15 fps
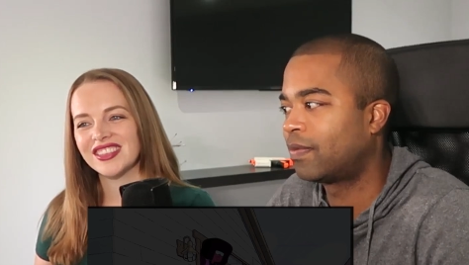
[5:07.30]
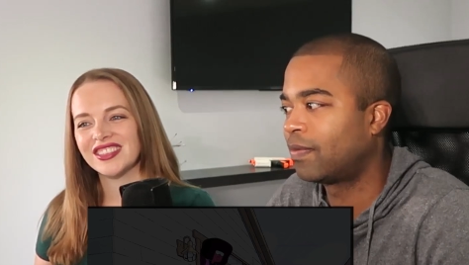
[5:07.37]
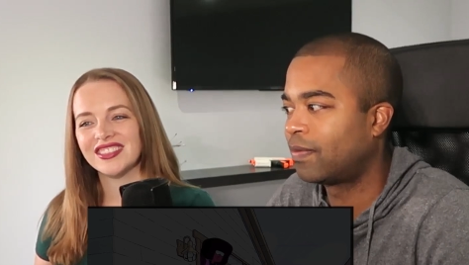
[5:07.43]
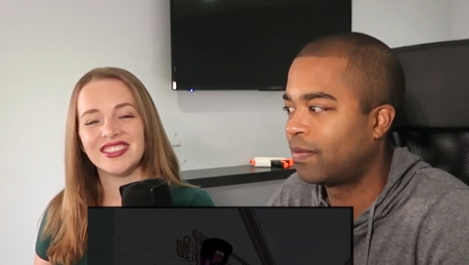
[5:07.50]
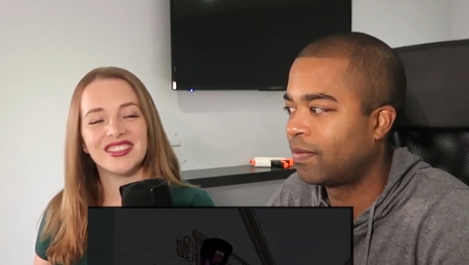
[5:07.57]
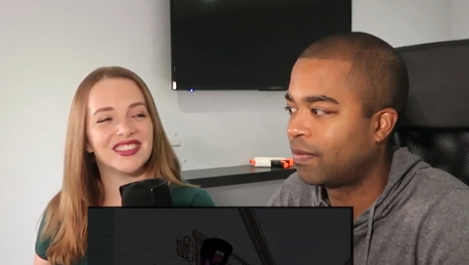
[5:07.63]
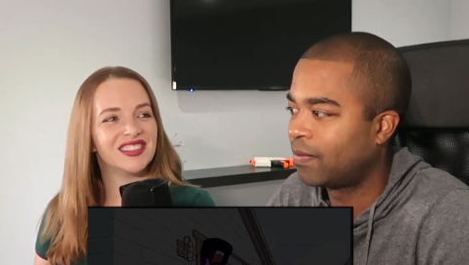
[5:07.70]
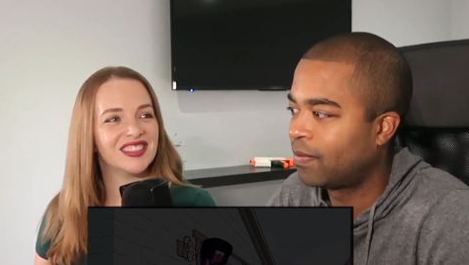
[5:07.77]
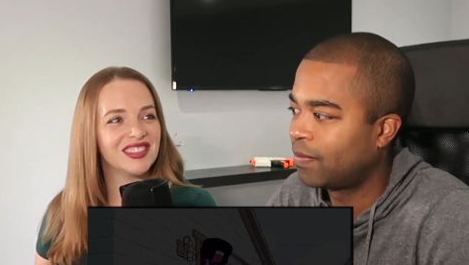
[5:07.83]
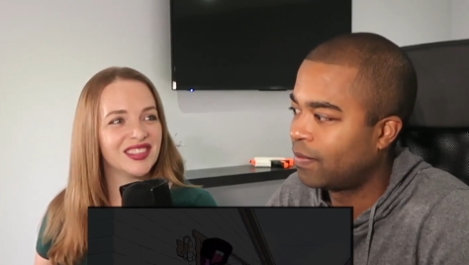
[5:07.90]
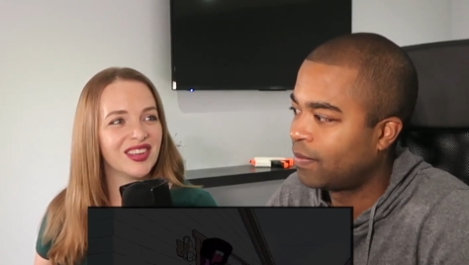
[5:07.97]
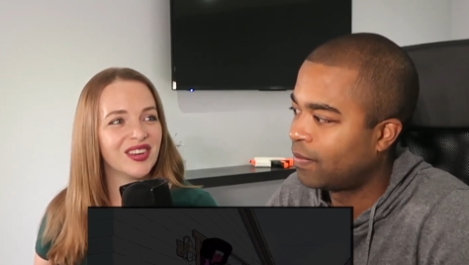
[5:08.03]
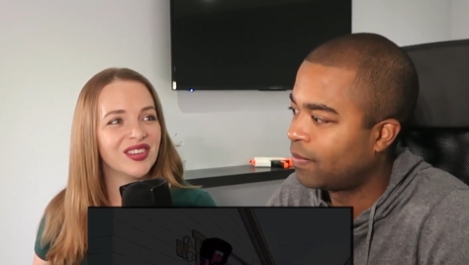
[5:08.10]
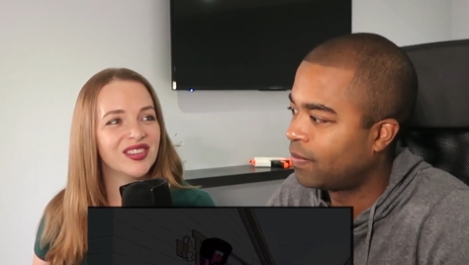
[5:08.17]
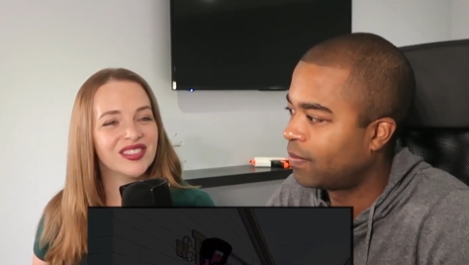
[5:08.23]
Speaker 1: She's
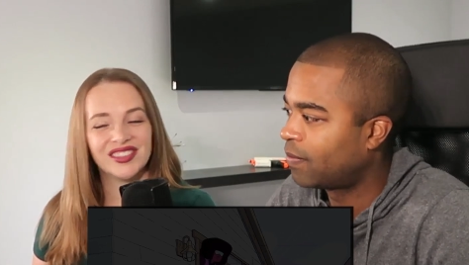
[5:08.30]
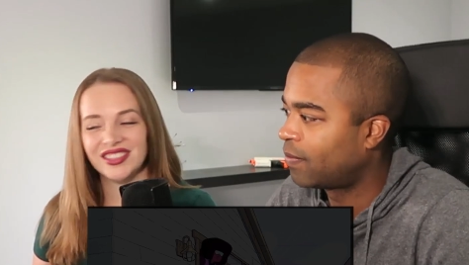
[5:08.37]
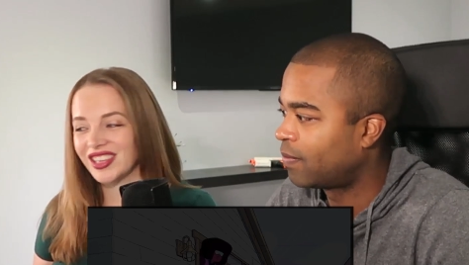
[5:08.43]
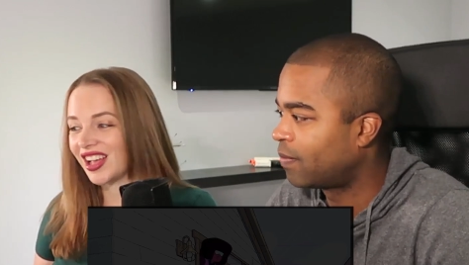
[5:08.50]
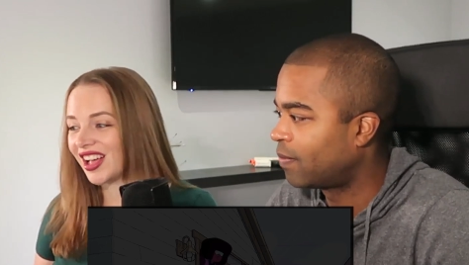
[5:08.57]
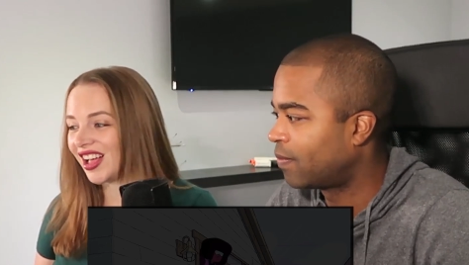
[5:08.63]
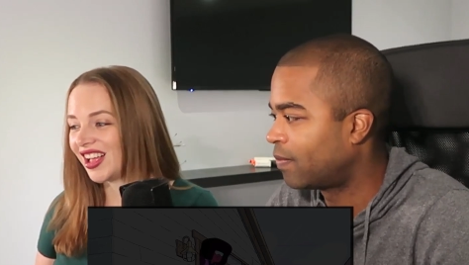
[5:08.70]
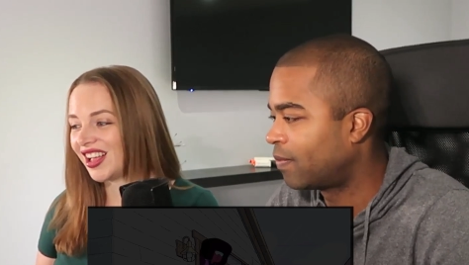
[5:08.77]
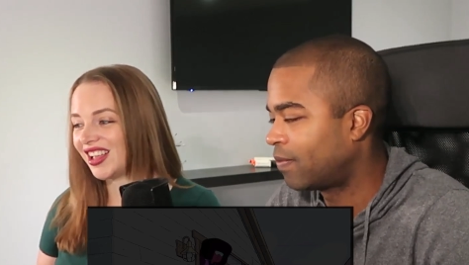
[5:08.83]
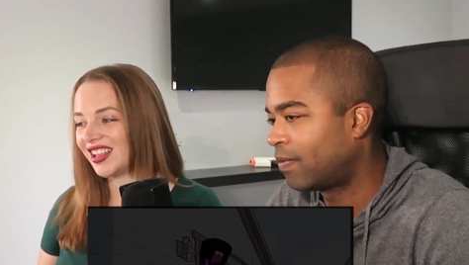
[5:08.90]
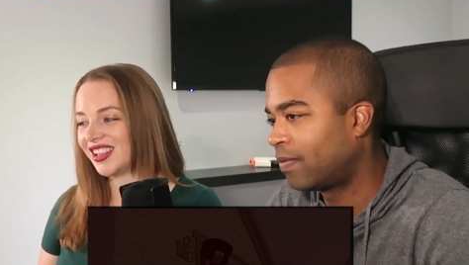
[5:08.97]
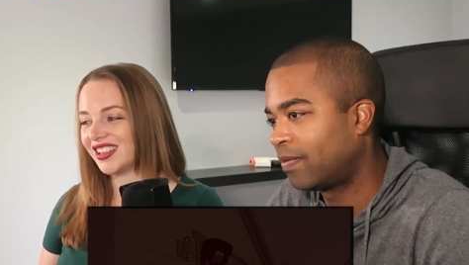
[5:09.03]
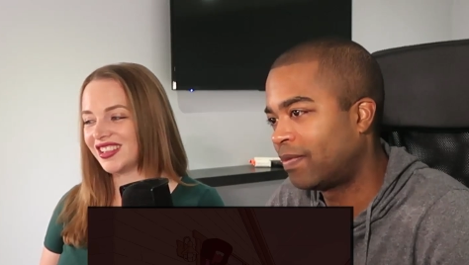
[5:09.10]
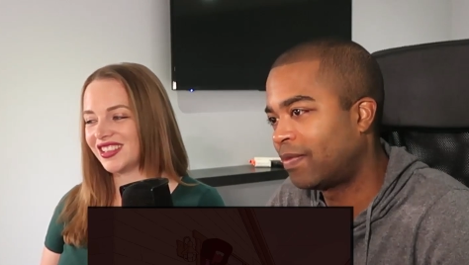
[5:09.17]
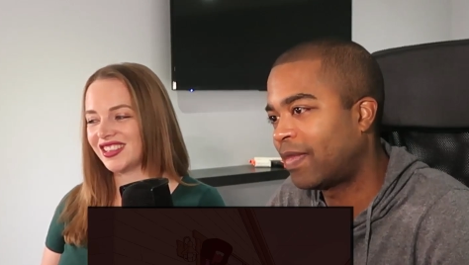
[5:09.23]
so tall.
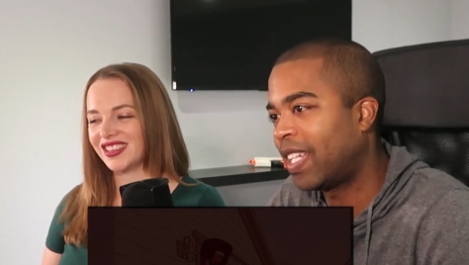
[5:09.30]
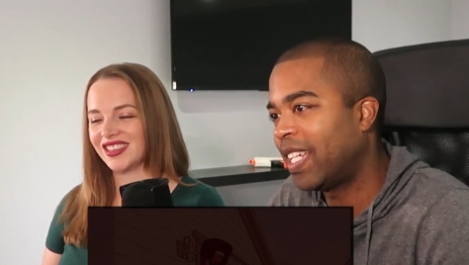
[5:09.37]
I